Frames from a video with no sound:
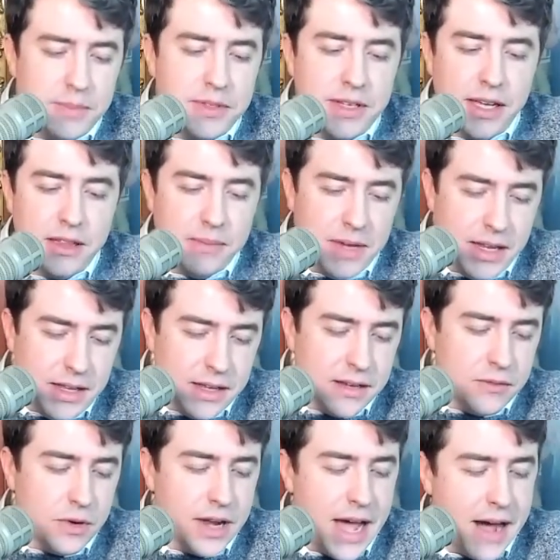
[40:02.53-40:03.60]
the deep state, the media,
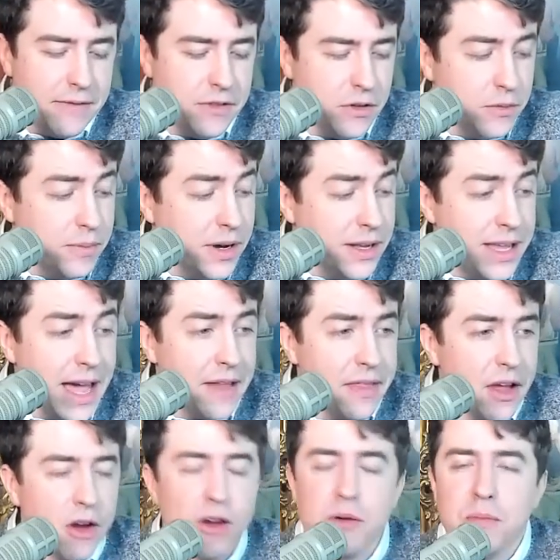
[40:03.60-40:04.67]
and what have you. But yeah,
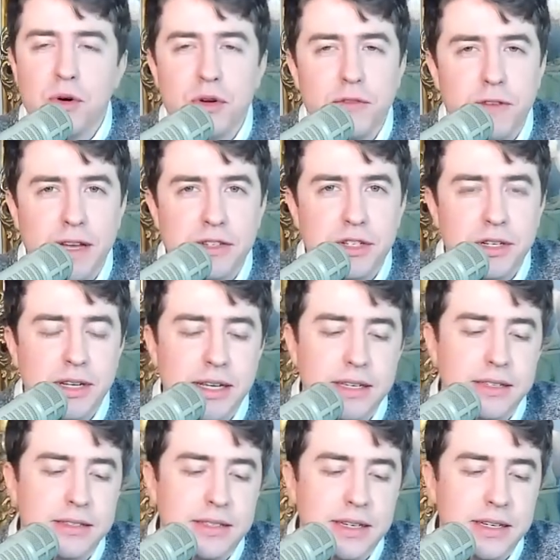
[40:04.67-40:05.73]
their motivation
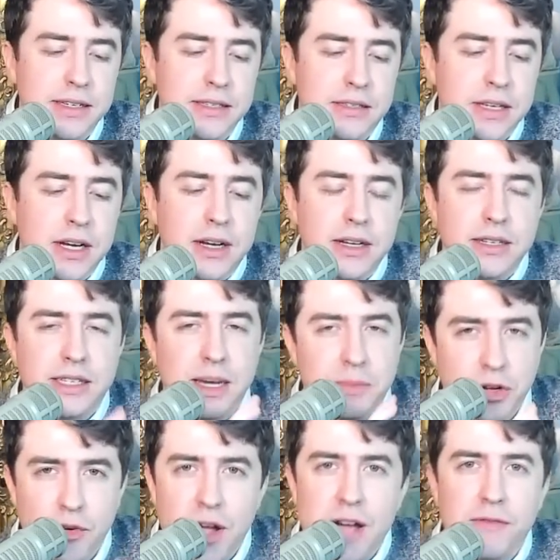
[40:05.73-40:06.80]
is
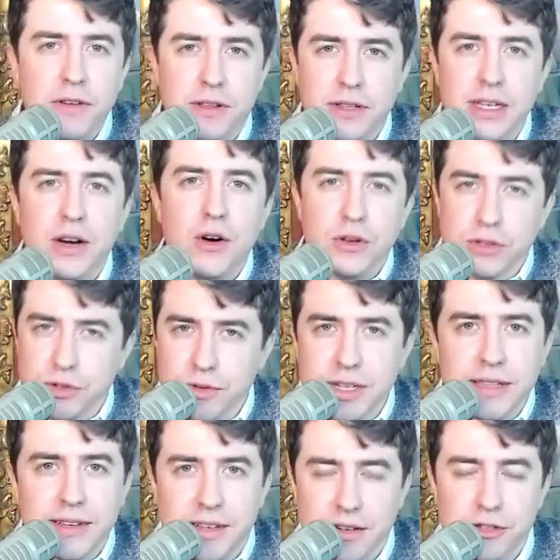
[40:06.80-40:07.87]
demographically
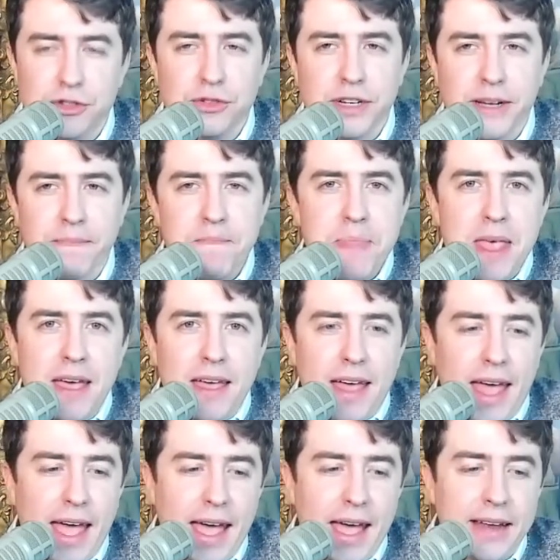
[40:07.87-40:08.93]
altering the country,
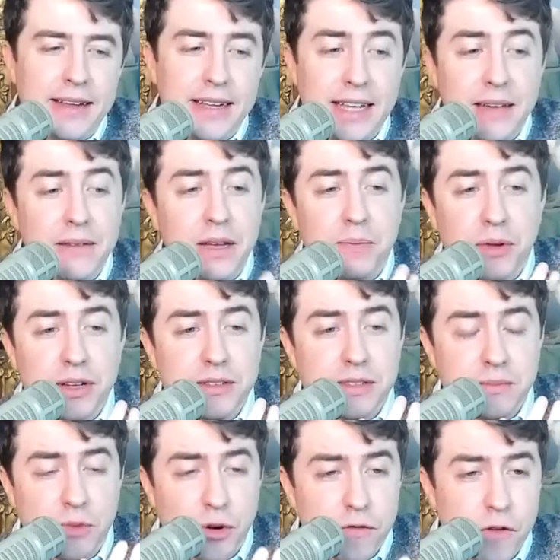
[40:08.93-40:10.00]
and it brings
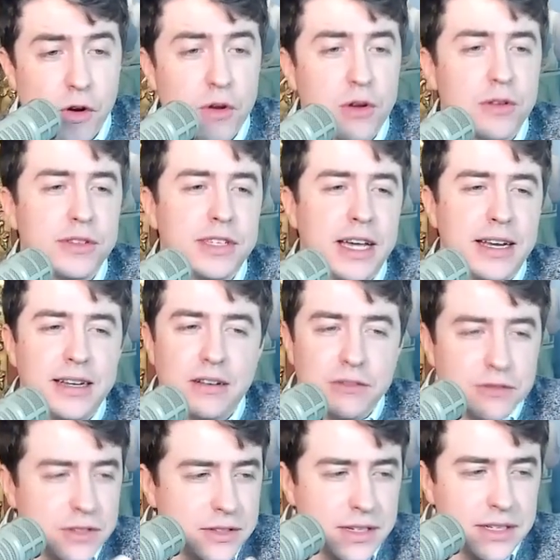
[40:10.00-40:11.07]
them more voters, and it